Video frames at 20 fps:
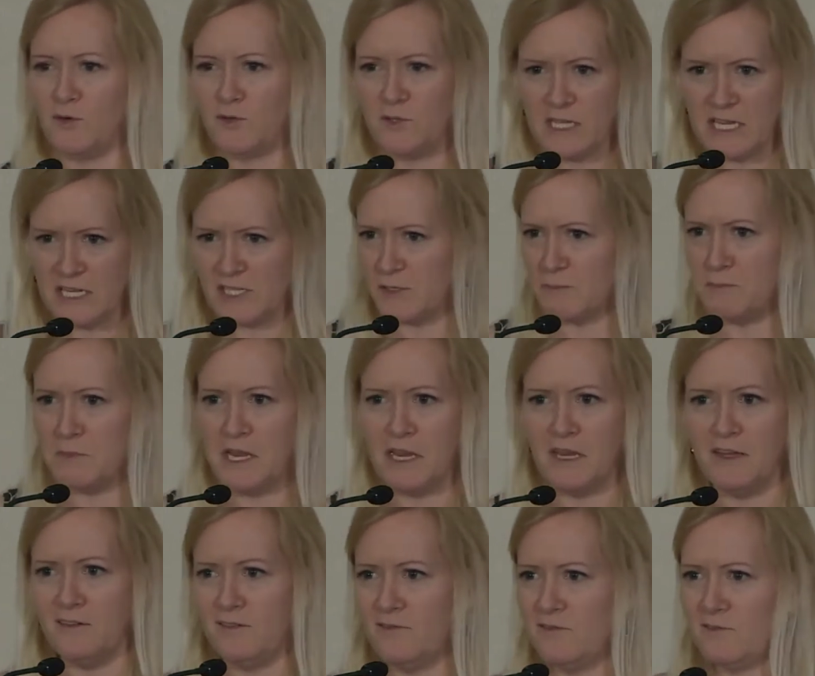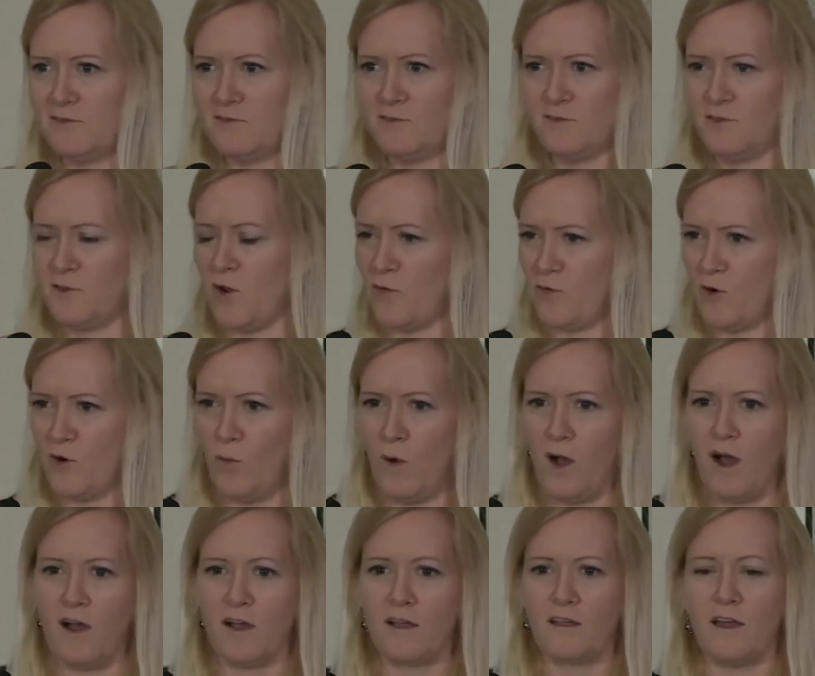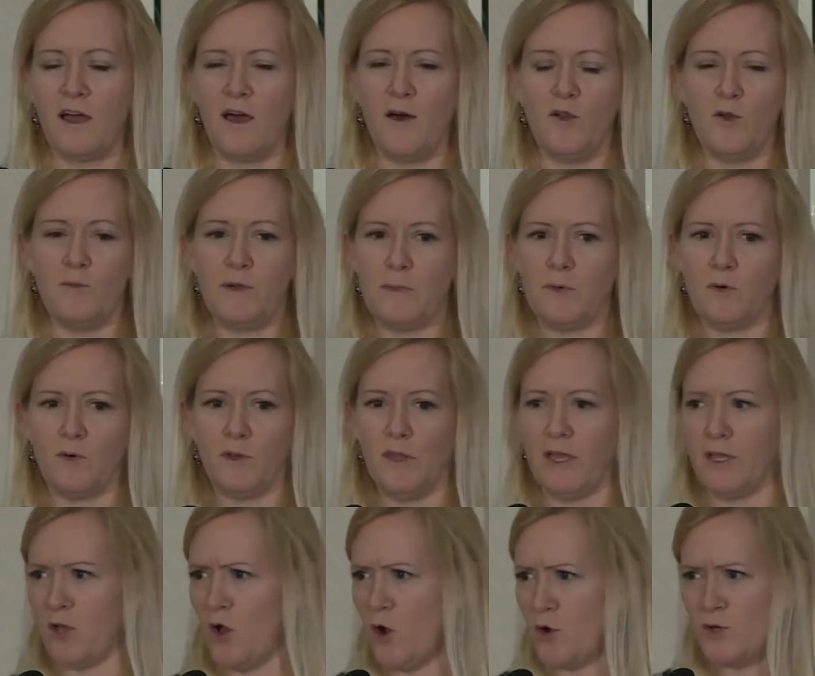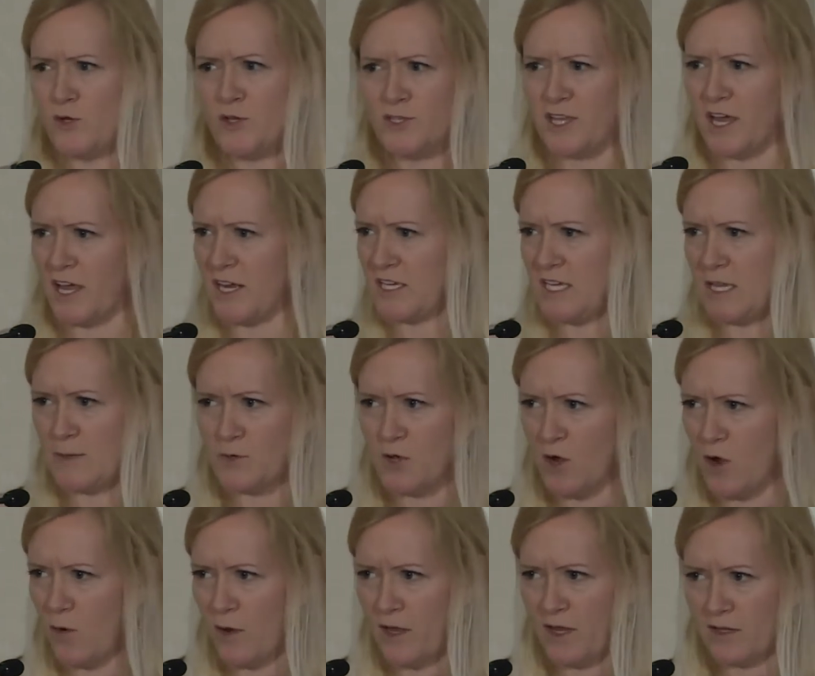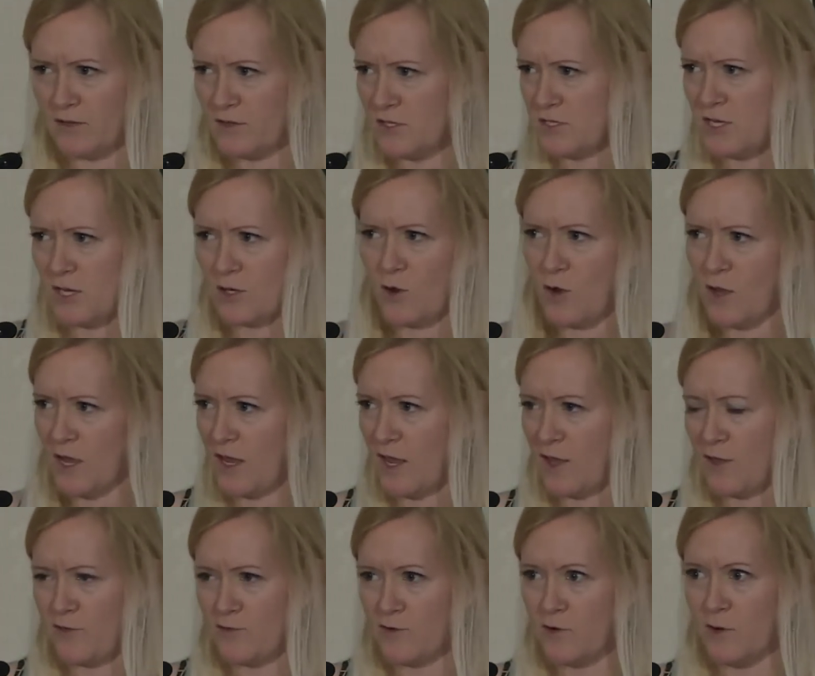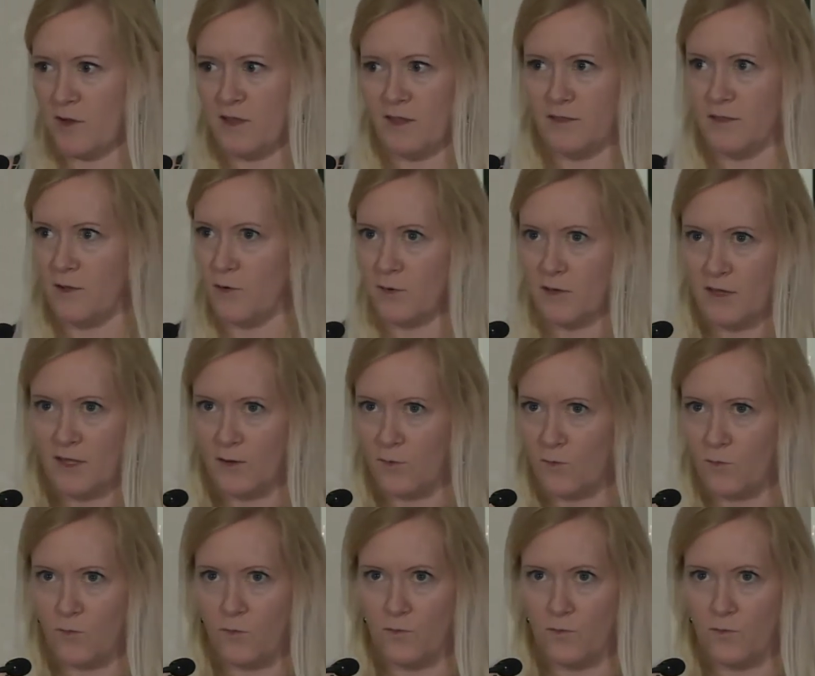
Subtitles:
Eat some meat. Go for a walk. Other people were like, oh, you just got to keep going. Just get through it. And they were like,